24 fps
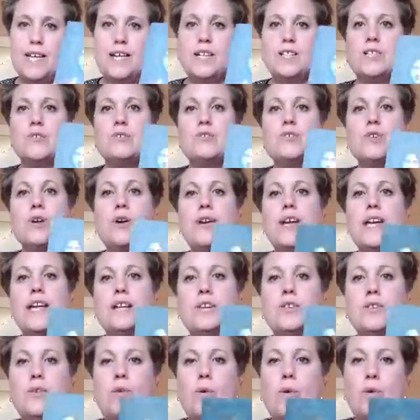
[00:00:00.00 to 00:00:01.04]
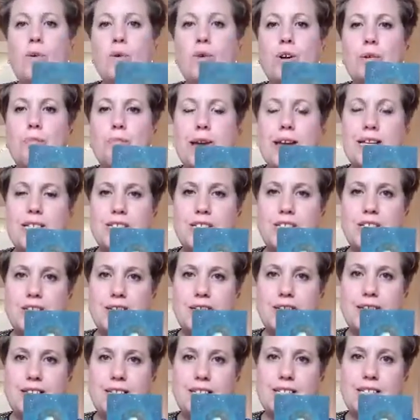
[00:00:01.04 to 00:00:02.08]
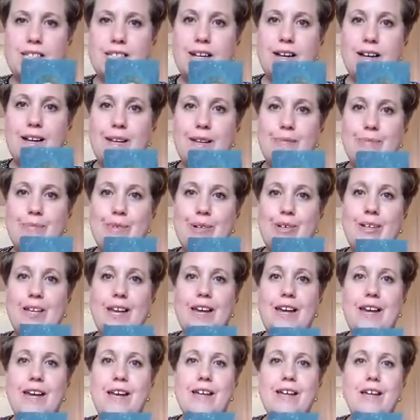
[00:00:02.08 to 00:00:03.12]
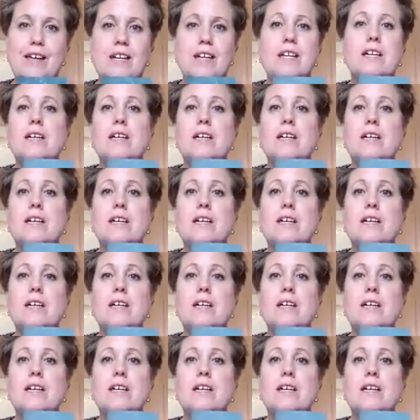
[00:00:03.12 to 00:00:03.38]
So don't ignore your messages at this time, okay?